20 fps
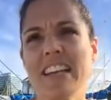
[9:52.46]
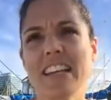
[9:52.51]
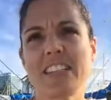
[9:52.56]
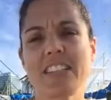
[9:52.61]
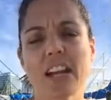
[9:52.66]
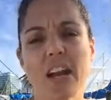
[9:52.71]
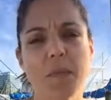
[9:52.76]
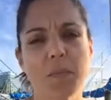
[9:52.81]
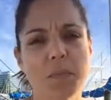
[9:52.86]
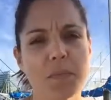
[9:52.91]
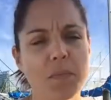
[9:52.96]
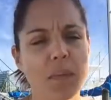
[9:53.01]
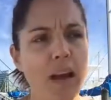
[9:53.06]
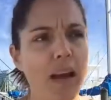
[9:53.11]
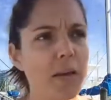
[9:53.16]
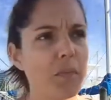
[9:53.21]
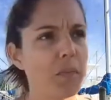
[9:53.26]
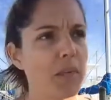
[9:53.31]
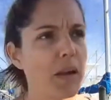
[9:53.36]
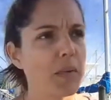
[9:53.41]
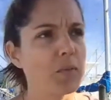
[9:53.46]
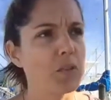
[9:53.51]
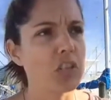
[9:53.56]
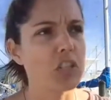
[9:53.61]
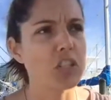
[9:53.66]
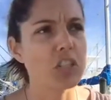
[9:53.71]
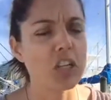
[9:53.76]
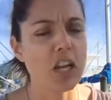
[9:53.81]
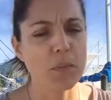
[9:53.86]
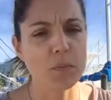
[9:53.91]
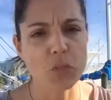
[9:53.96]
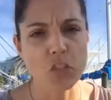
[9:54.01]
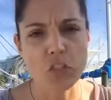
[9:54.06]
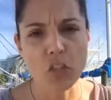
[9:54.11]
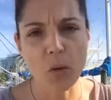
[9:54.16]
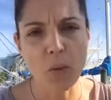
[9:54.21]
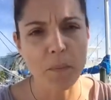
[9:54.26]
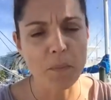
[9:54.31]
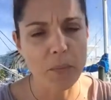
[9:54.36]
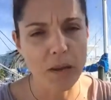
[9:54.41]
I'm
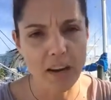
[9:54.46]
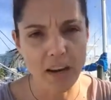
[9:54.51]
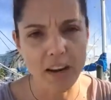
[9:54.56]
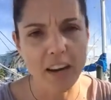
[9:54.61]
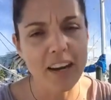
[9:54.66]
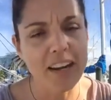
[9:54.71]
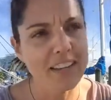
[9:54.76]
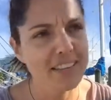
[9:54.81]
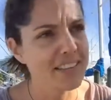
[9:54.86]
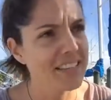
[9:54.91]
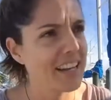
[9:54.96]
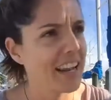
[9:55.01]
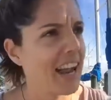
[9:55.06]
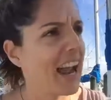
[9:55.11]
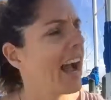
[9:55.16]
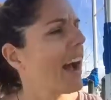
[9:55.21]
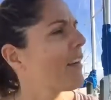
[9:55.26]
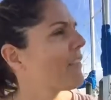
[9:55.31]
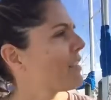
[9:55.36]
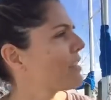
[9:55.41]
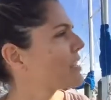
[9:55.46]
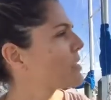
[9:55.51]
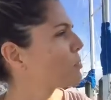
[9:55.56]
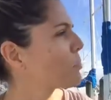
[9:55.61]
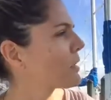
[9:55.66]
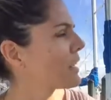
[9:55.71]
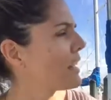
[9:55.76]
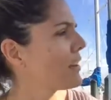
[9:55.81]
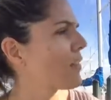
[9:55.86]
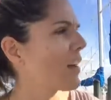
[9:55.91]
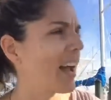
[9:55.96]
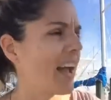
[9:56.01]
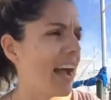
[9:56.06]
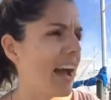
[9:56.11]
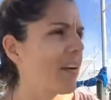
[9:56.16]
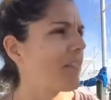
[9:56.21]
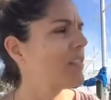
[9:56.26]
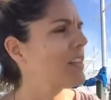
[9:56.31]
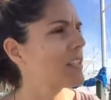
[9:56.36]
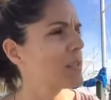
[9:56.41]
so embarrassed that I have this belief. I
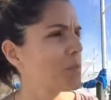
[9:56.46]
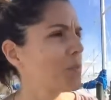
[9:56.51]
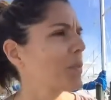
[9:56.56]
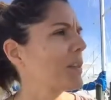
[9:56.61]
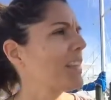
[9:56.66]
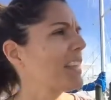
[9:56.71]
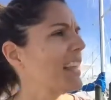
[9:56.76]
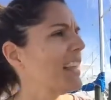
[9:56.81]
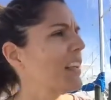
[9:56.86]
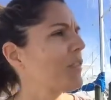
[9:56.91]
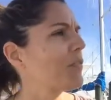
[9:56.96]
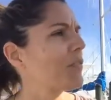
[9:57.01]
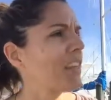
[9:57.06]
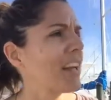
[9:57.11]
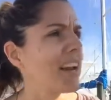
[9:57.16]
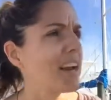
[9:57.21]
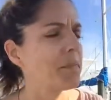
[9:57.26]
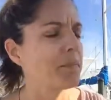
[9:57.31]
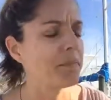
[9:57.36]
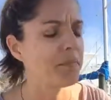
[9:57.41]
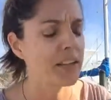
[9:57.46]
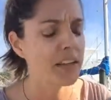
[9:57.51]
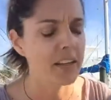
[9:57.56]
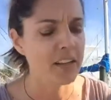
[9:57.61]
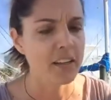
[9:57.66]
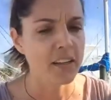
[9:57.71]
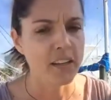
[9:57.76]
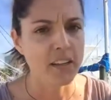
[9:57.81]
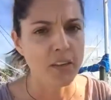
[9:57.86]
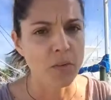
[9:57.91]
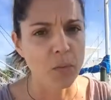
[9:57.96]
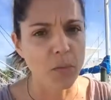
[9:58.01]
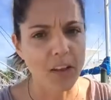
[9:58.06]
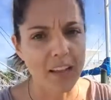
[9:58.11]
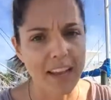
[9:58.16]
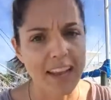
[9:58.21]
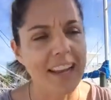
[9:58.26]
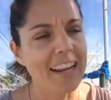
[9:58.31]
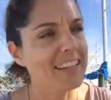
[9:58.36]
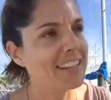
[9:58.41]
have this belief that I'm well, I
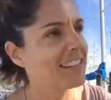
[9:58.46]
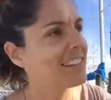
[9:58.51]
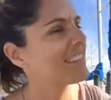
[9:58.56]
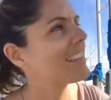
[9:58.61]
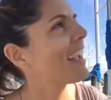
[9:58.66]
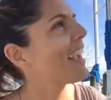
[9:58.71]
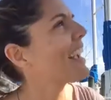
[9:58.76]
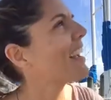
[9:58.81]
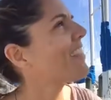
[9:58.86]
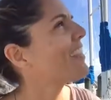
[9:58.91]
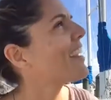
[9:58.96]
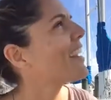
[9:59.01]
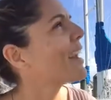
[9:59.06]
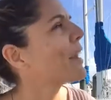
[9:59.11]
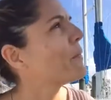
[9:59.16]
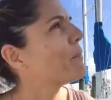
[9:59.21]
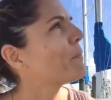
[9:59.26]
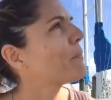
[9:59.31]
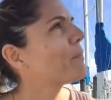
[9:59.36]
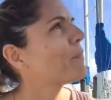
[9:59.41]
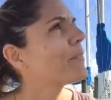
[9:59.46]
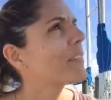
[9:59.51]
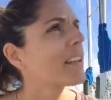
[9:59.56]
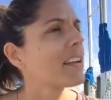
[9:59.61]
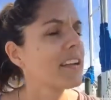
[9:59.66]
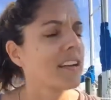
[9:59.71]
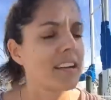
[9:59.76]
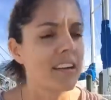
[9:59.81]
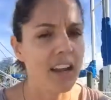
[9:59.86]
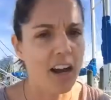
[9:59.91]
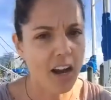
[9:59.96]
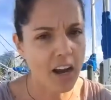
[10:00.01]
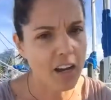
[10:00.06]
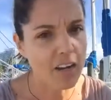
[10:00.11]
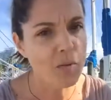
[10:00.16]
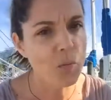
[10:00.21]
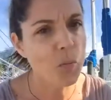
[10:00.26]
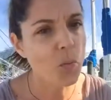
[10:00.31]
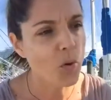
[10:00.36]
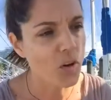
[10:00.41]
hate to say it, that I'm not
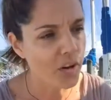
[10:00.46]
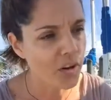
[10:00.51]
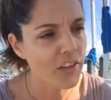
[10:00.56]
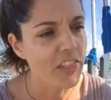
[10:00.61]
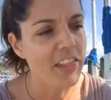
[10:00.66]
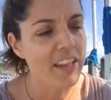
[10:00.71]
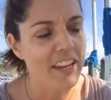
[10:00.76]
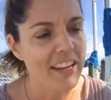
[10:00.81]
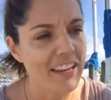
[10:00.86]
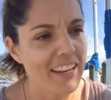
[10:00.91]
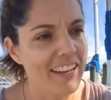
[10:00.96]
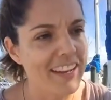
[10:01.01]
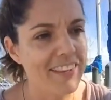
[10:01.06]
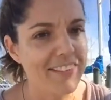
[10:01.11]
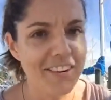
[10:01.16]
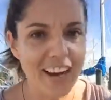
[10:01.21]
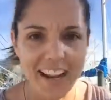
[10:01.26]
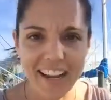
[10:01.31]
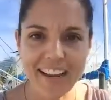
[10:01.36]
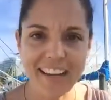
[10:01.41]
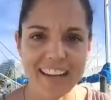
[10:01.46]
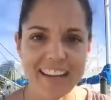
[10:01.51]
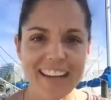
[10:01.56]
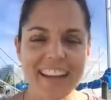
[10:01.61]
worthy, right?